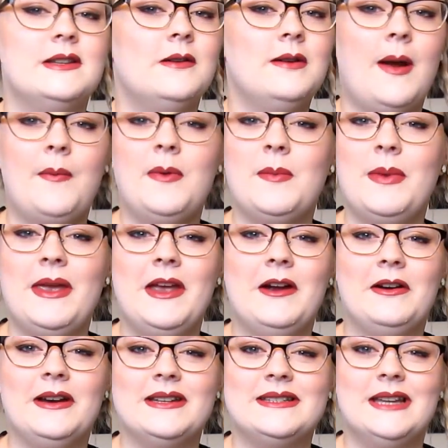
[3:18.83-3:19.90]
It'll come to me
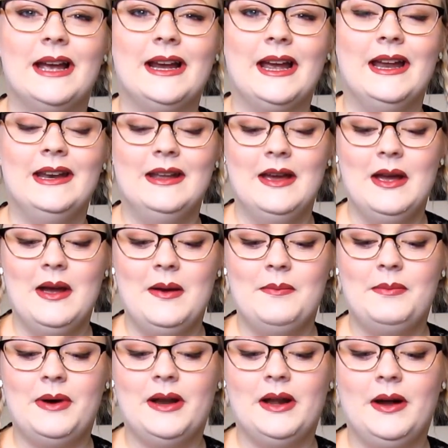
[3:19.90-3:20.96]
here in a second.
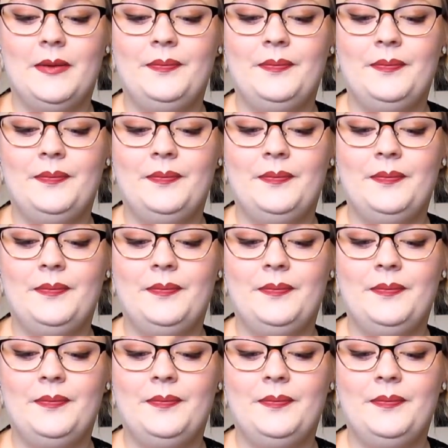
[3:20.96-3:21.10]
But